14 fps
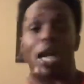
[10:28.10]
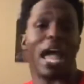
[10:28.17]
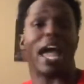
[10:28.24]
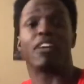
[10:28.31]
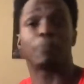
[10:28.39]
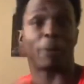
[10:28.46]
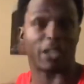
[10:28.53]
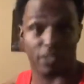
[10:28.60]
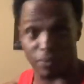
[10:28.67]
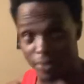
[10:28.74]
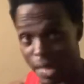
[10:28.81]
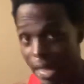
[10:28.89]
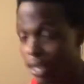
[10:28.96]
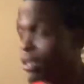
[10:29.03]
aspects of
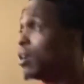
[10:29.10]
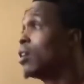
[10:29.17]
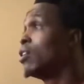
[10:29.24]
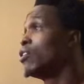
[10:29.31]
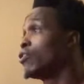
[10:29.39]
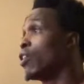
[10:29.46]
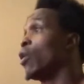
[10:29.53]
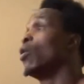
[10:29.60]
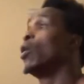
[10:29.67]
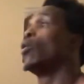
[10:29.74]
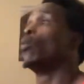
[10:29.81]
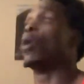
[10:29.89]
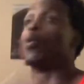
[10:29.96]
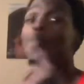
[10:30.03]
that. So
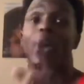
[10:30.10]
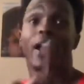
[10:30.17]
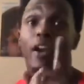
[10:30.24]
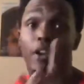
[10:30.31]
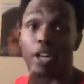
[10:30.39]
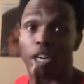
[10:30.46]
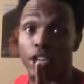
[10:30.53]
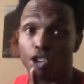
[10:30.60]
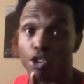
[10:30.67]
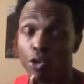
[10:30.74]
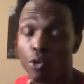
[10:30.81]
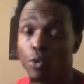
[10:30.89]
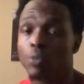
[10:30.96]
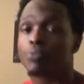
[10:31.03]
what we're gonna
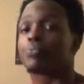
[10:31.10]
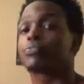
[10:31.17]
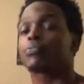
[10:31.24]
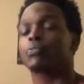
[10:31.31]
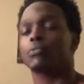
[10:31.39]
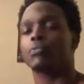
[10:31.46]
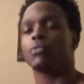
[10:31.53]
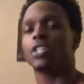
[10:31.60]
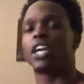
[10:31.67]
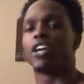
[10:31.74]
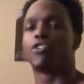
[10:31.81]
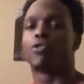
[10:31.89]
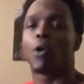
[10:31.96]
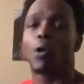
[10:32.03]
do
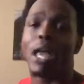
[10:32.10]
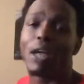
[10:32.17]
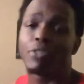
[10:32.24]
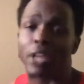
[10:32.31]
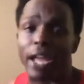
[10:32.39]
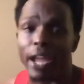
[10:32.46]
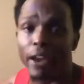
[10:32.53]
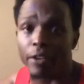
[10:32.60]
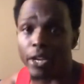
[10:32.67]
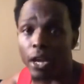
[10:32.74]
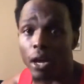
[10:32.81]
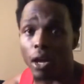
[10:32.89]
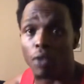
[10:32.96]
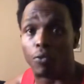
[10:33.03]
is roll out the
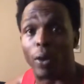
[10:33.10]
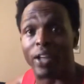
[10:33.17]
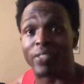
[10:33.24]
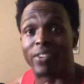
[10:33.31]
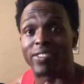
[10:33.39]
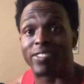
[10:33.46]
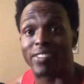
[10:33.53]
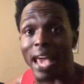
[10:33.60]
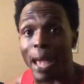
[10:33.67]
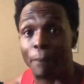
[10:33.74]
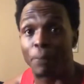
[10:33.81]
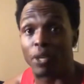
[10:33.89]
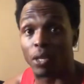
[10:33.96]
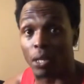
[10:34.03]
area of where the
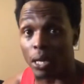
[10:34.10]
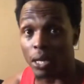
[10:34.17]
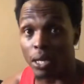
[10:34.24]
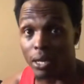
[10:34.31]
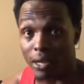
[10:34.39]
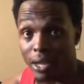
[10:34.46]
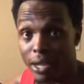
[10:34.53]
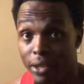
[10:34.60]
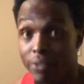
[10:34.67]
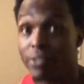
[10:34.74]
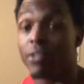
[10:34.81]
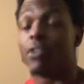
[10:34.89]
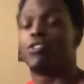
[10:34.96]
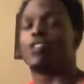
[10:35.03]
scapula
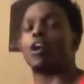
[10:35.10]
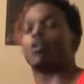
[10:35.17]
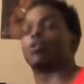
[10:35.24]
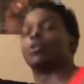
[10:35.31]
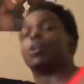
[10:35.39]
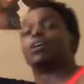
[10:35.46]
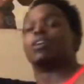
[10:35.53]
is. So